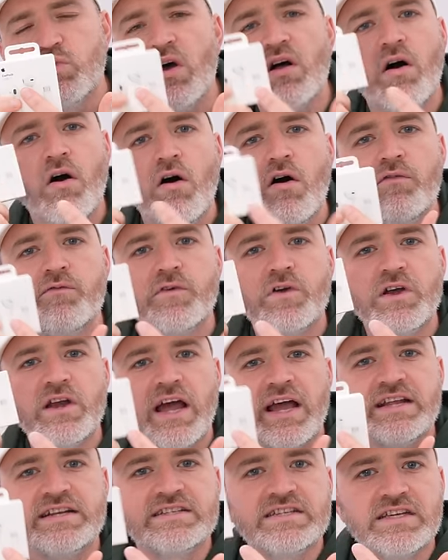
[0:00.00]
well, all for
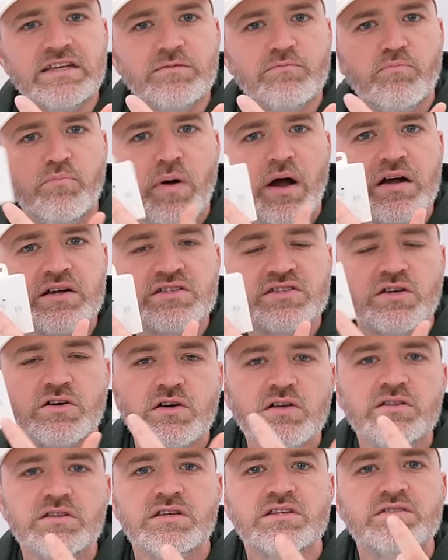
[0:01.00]
nineteen bucks.
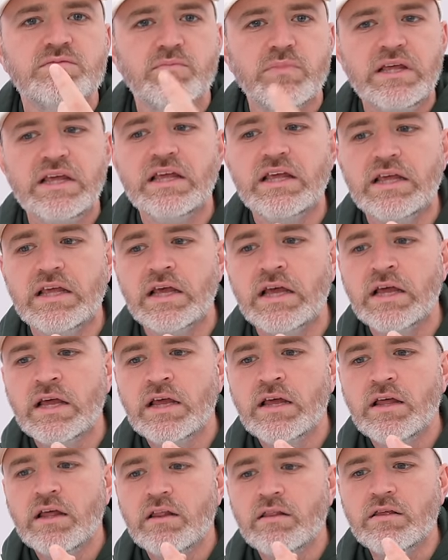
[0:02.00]
Could this be
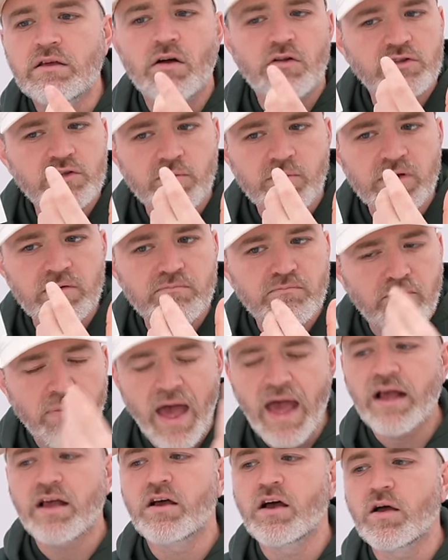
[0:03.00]
the ultimate
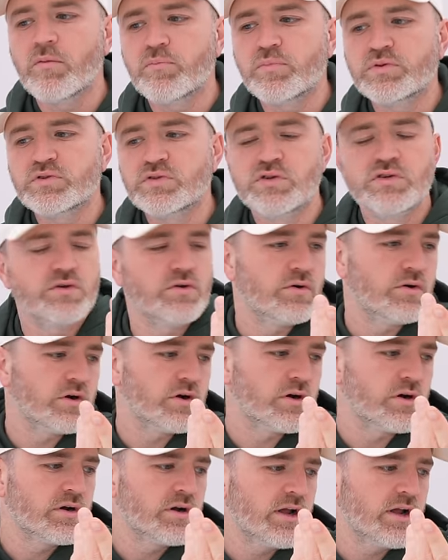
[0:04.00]
backup to your